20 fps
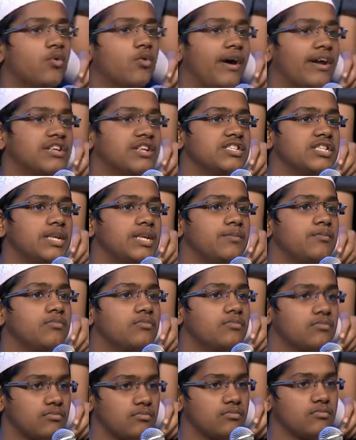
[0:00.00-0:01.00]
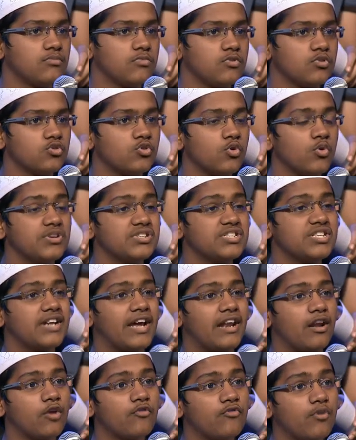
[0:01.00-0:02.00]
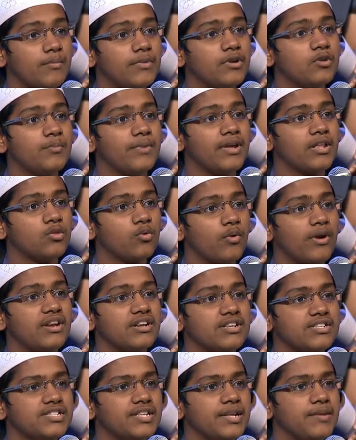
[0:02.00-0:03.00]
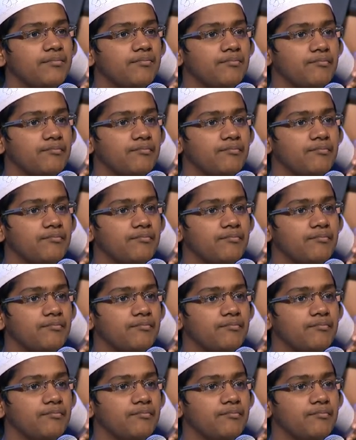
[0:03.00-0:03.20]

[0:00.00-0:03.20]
dua in his name. So is it allowed for me to make dua in his name?